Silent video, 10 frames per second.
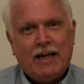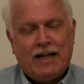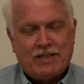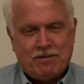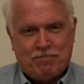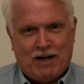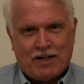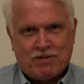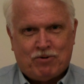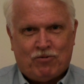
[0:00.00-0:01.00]
It's
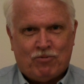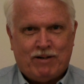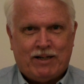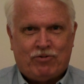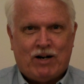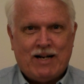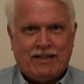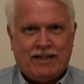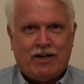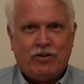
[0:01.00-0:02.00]
impossible for me to try and
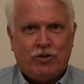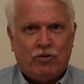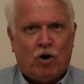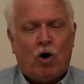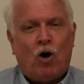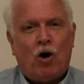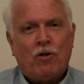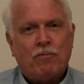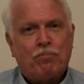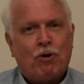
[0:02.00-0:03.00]
tell you
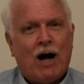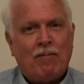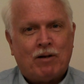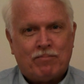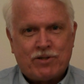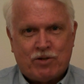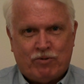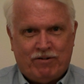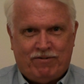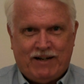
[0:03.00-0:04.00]
all the problems that
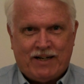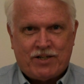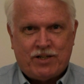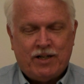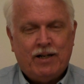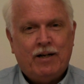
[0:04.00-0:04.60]
we've faced